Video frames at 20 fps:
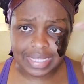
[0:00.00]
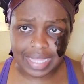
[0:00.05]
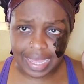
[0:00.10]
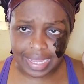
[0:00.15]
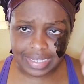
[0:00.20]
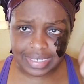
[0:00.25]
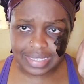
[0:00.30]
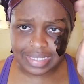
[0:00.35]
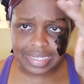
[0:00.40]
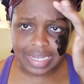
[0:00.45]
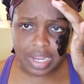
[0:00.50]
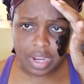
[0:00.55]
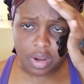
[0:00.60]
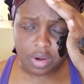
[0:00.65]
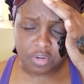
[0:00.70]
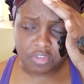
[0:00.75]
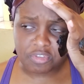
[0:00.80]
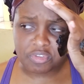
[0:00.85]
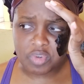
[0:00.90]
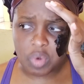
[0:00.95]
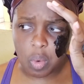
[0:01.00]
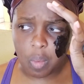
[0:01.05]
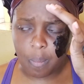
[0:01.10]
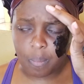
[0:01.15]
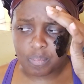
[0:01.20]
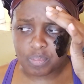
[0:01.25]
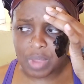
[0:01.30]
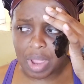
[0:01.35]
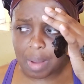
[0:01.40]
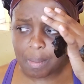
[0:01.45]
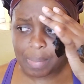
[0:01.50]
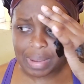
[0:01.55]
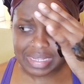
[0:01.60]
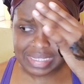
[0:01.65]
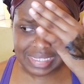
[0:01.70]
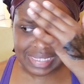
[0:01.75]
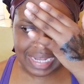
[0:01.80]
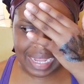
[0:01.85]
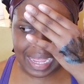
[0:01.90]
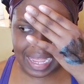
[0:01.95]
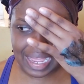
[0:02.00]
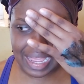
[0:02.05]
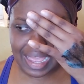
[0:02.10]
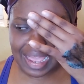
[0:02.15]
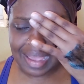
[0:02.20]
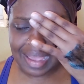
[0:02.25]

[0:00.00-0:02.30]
that from a pastor.